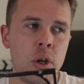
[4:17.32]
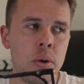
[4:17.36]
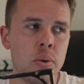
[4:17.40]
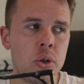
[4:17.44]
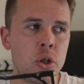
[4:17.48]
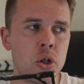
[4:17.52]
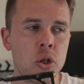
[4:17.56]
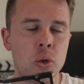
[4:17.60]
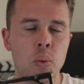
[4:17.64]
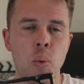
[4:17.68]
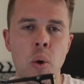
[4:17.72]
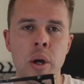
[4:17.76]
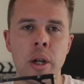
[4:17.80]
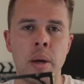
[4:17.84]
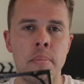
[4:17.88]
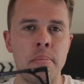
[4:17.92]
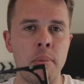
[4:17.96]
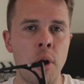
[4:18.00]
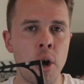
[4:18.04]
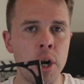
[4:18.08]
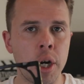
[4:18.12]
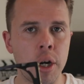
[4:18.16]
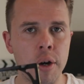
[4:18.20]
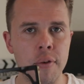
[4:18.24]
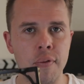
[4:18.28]
you just want a
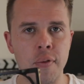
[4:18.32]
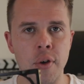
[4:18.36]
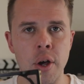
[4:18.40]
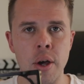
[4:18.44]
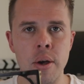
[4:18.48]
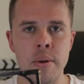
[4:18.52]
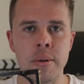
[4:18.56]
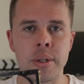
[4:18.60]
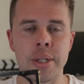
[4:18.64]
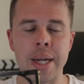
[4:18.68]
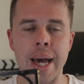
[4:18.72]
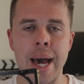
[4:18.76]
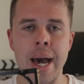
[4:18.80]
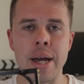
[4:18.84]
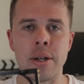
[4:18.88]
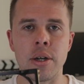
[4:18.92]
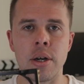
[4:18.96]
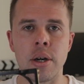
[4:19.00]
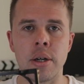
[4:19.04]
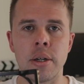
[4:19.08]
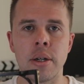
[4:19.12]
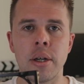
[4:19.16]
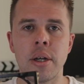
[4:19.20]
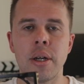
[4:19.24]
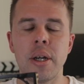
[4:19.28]
microphone to add
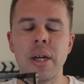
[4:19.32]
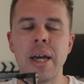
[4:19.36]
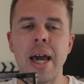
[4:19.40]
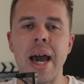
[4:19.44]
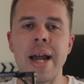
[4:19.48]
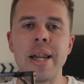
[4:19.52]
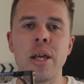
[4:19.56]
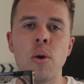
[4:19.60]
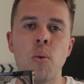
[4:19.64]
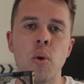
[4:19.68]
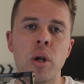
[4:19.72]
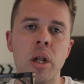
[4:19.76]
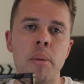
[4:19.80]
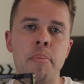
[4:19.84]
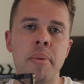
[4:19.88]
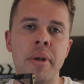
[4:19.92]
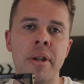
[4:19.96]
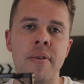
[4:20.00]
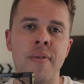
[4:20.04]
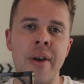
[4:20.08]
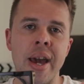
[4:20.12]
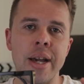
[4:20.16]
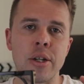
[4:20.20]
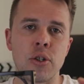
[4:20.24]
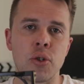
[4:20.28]
on and you want a bit
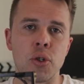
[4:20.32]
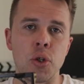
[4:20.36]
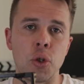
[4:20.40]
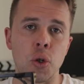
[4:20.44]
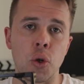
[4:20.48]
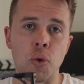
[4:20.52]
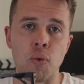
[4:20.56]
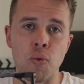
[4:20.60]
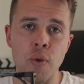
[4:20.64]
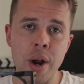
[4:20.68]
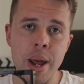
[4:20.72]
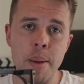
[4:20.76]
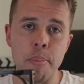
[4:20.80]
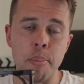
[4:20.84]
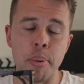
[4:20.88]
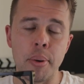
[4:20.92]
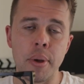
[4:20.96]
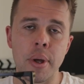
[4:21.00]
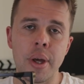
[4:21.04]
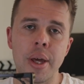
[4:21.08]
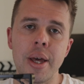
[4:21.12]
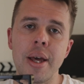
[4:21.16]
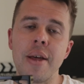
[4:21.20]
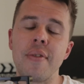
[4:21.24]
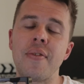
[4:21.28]
of extra grip,
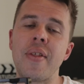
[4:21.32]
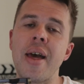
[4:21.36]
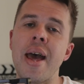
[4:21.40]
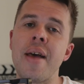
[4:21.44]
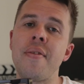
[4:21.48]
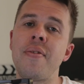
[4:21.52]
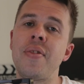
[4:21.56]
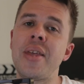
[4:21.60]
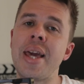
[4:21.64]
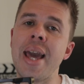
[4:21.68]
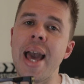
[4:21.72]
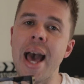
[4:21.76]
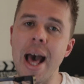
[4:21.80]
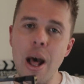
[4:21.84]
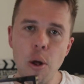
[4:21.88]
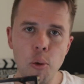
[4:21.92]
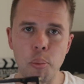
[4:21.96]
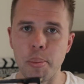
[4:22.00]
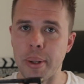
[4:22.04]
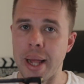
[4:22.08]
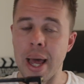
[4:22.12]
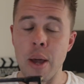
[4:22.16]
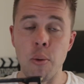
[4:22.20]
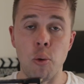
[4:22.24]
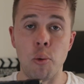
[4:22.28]
then the owl
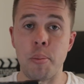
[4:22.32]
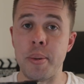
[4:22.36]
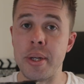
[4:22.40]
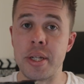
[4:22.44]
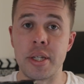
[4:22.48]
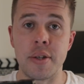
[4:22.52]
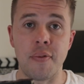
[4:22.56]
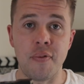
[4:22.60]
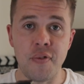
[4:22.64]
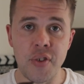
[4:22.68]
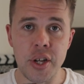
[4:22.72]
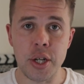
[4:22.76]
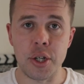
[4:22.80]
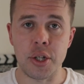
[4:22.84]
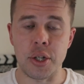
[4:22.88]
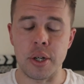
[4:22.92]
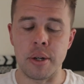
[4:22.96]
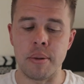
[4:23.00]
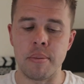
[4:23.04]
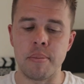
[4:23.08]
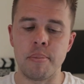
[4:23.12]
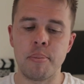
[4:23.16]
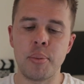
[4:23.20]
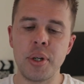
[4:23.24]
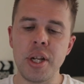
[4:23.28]
plate will be
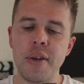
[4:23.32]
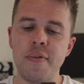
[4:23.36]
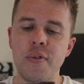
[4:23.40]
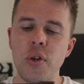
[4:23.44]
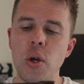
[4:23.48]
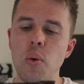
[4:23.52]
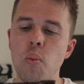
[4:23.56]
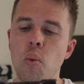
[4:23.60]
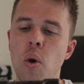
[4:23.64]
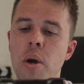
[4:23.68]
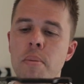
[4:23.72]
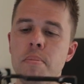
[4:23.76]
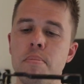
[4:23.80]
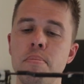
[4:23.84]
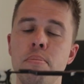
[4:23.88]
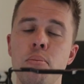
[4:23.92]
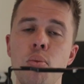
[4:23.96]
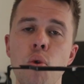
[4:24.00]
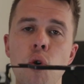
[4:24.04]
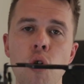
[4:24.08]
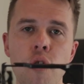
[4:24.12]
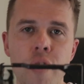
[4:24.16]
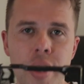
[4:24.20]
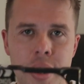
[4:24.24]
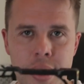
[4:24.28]
sufficient. But if you want
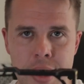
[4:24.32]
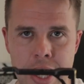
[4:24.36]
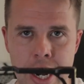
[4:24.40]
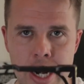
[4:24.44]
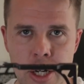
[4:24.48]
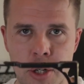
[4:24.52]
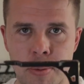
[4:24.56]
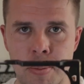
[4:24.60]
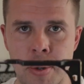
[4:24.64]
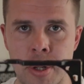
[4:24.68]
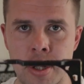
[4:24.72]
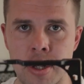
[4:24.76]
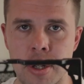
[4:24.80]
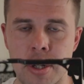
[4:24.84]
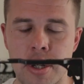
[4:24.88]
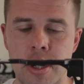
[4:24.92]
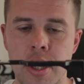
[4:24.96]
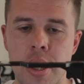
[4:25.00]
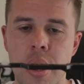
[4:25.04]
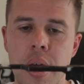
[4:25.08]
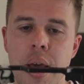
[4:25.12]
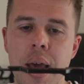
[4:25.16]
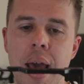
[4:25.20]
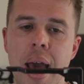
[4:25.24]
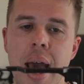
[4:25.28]
more attachments
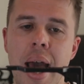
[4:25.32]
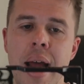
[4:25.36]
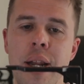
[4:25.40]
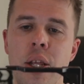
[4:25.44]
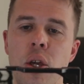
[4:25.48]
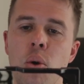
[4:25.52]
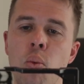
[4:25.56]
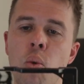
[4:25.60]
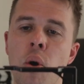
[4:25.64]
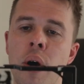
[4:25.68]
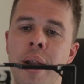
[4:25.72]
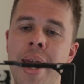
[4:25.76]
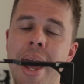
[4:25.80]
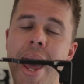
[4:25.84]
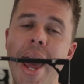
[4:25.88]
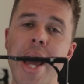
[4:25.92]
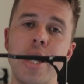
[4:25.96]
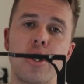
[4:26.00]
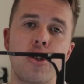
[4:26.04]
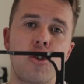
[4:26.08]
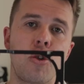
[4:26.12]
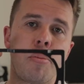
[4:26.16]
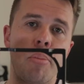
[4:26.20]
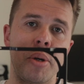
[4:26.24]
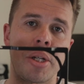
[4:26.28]
and you want
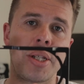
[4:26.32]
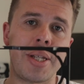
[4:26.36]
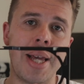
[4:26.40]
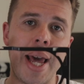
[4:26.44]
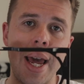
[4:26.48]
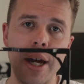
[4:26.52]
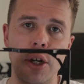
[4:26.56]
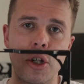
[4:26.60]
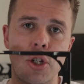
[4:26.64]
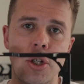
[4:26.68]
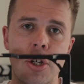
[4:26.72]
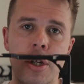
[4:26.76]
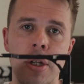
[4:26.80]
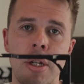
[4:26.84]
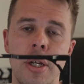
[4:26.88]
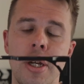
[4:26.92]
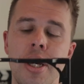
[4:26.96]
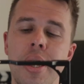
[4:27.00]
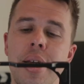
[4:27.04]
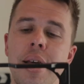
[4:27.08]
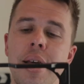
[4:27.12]
extra protection,